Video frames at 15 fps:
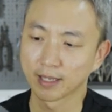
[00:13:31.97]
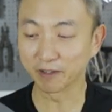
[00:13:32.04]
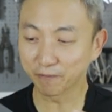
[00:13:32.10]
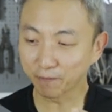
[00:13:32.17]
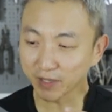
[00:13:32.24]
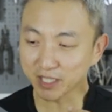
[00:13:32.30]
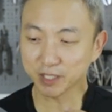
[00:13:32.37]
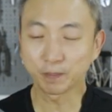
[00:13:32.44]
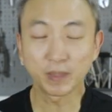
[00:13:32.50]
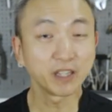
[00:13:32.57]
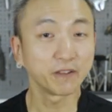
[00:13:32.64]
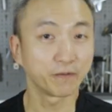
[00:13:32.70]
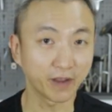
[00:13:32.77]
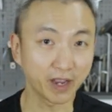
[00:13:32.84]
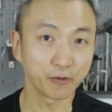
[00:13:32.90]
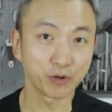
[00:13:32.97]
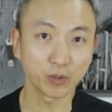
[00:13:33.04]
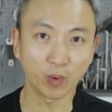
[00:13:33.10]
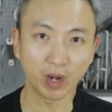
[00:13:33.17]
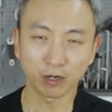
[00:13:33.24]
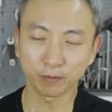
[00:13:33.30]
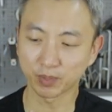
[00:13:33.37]
It fits me very
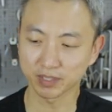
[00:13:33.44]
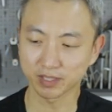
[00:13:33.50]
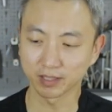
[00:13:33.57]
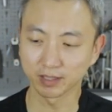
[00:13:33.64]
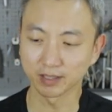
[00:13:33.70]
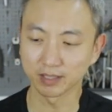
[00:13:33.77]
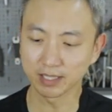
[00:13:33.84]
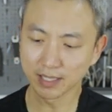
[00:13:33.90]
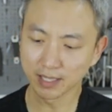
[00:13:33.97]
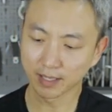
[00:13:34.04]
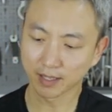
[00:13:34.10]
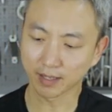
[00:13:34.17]
well personally,